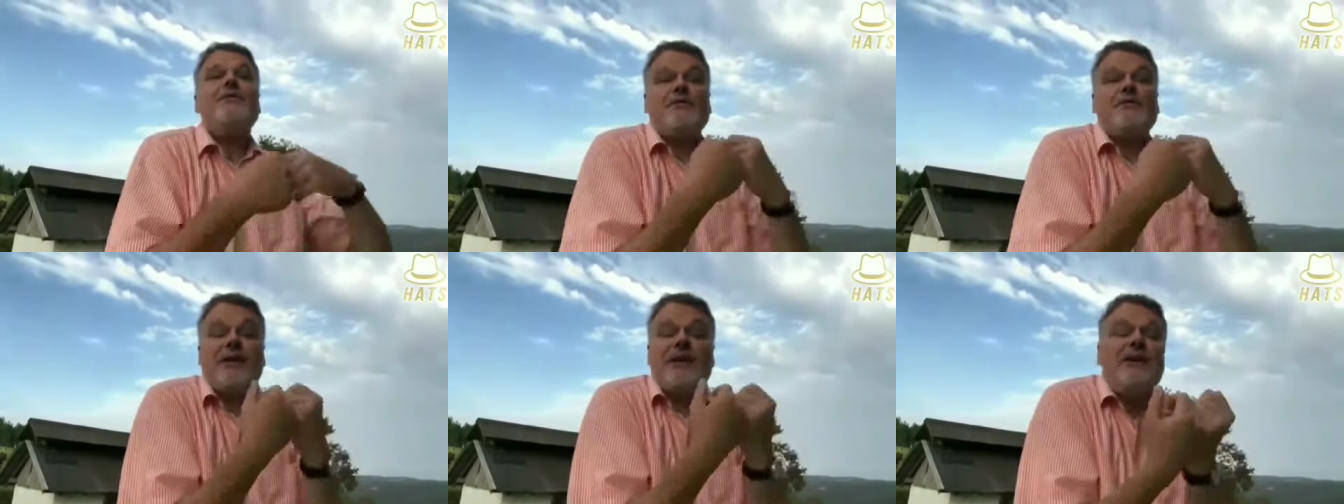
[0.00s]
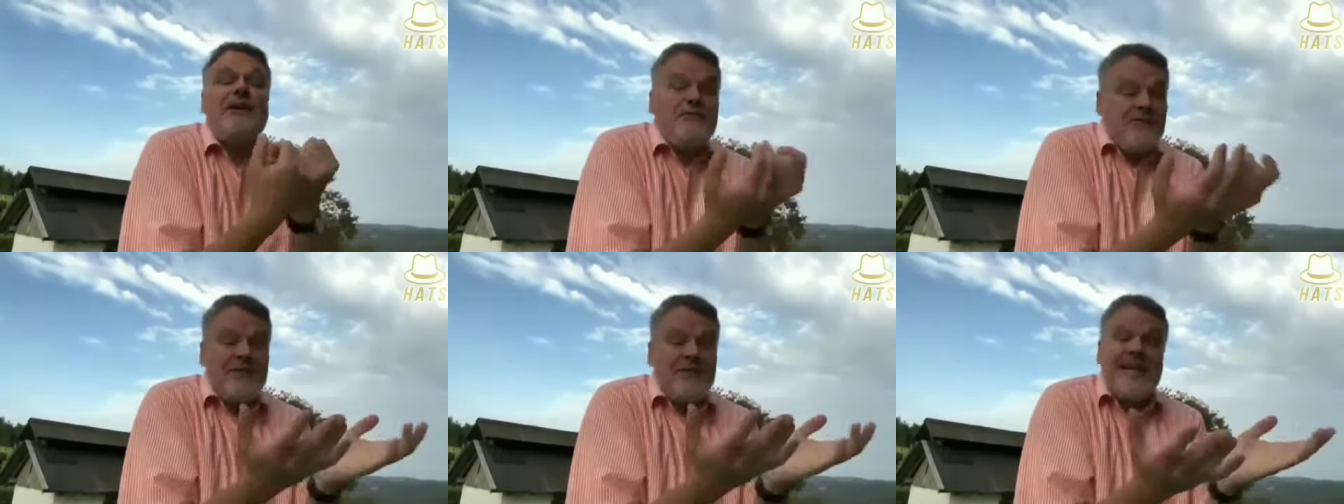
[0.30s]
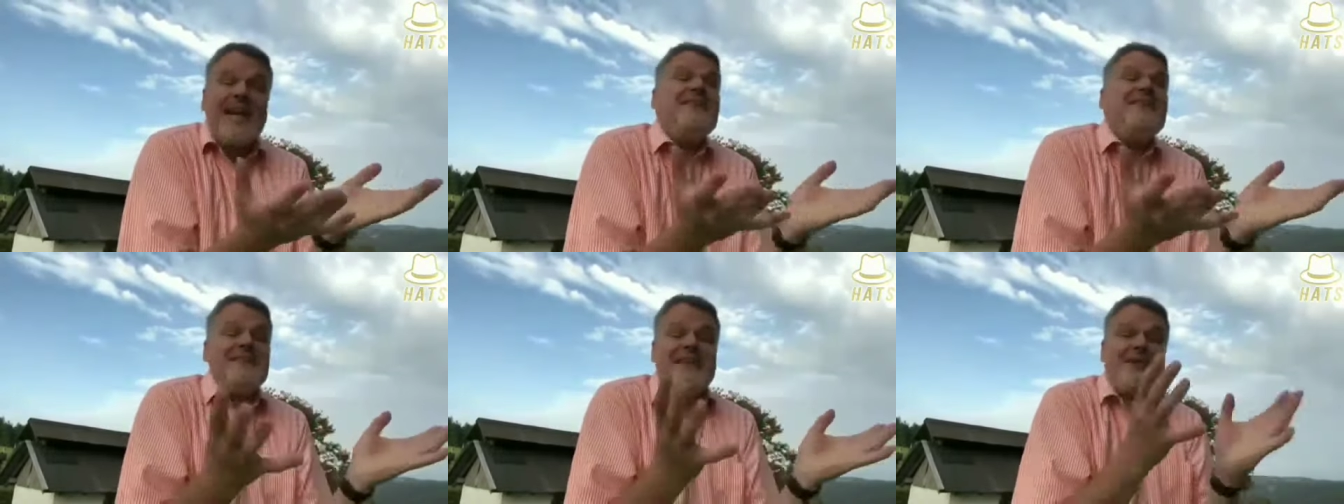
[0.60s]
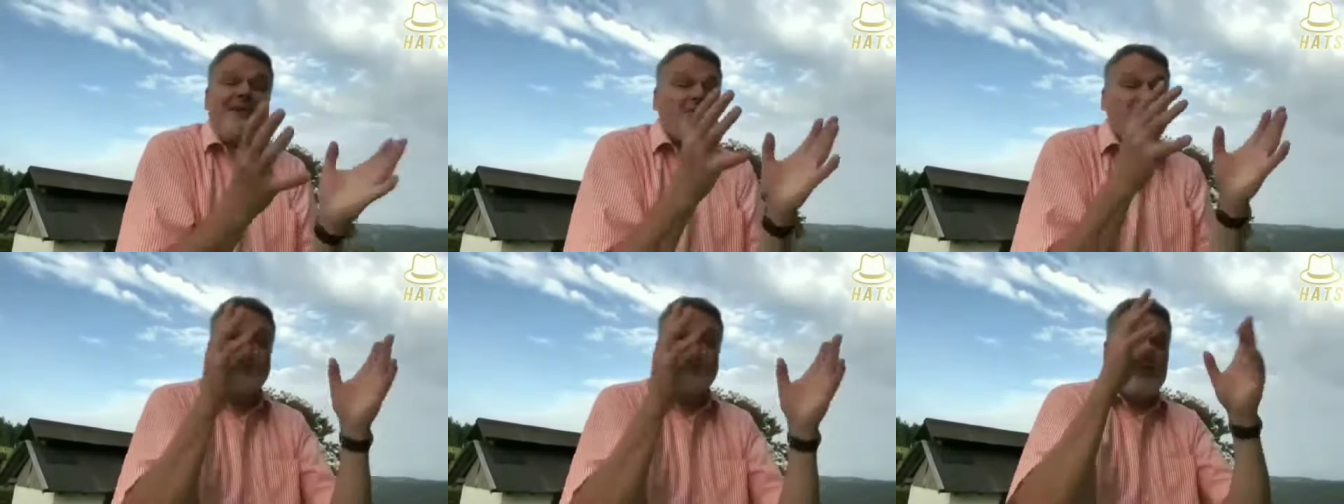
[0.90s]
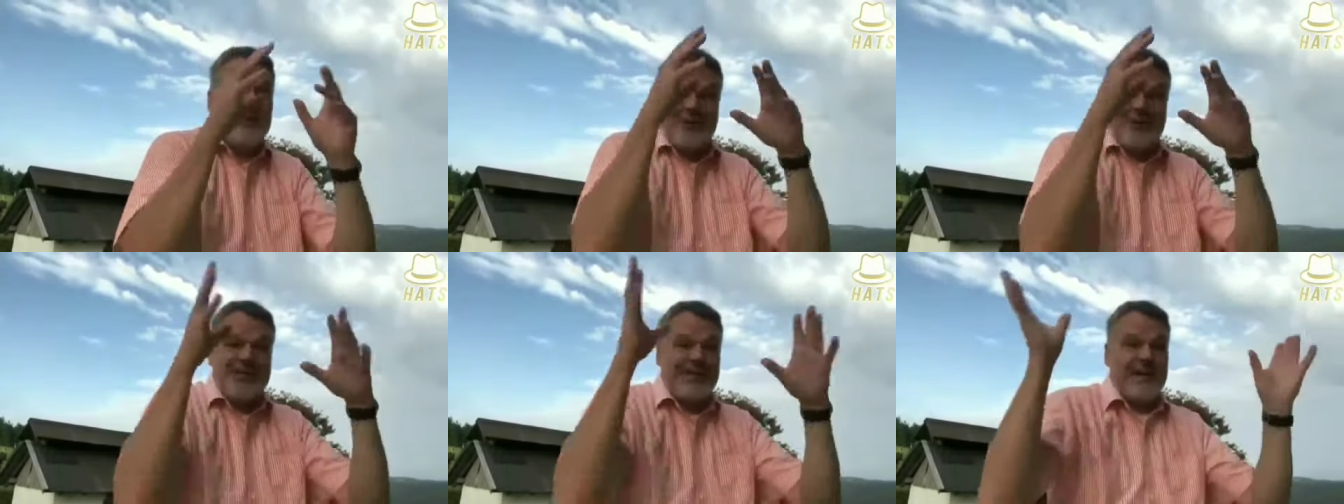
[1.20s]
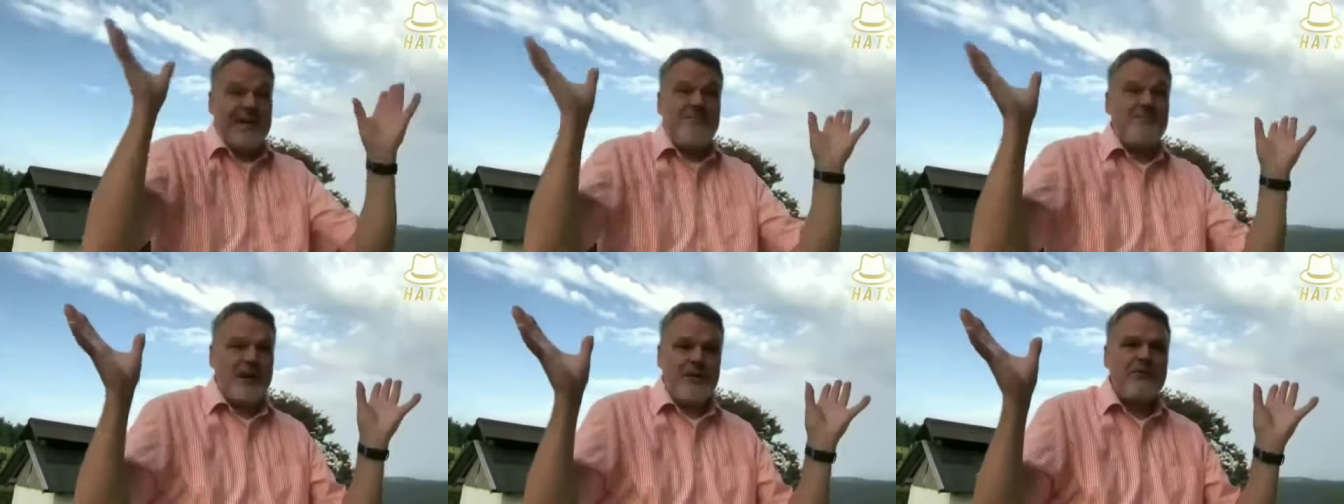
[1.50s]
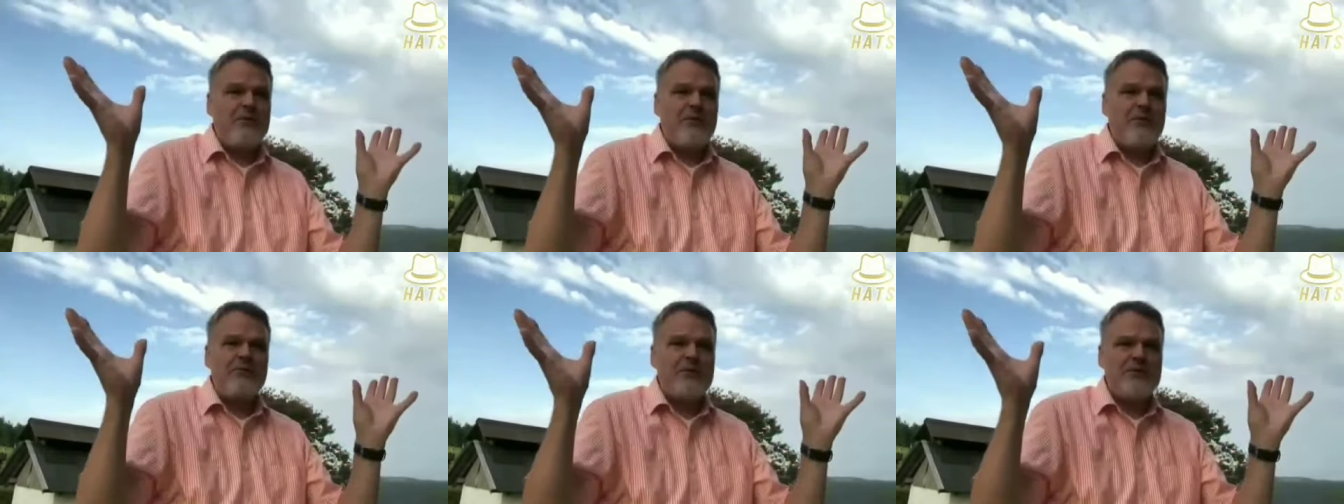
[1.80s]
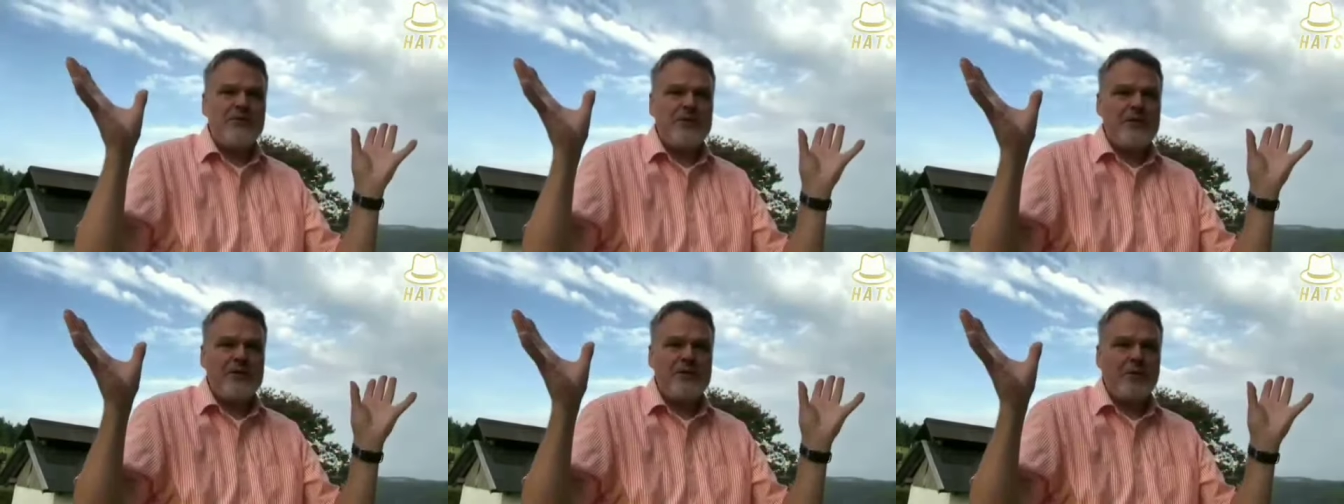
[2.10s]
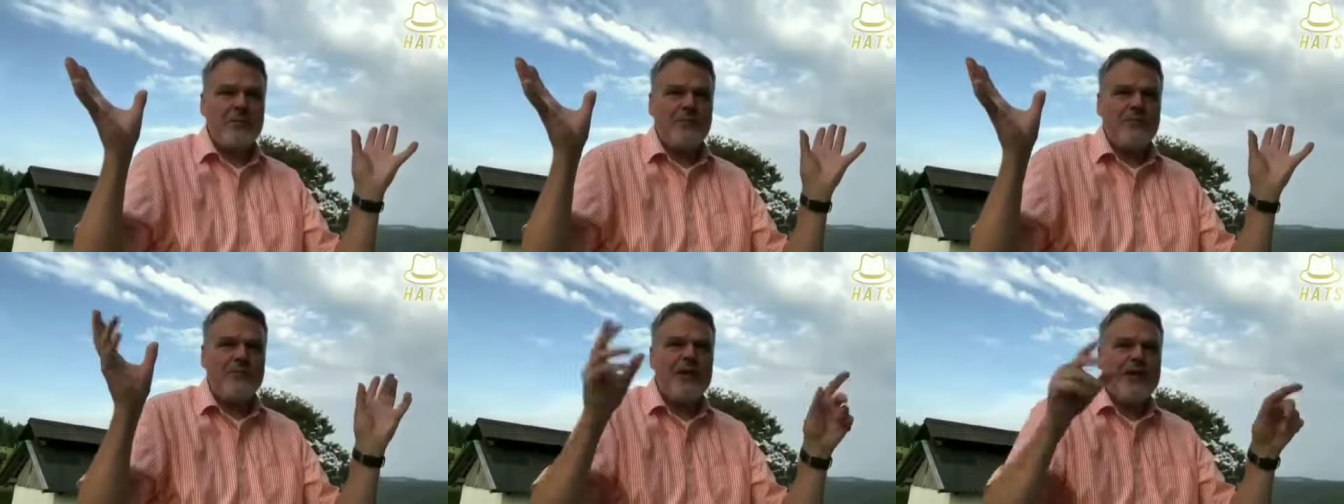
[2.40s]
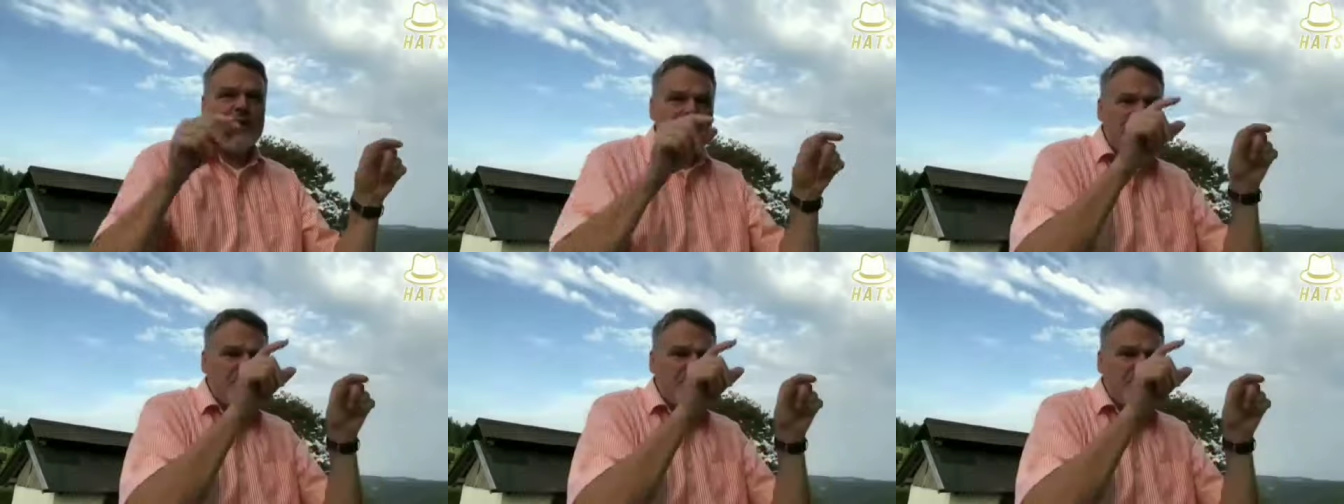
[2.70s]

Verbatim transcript: with, even then they could not come up with a genome.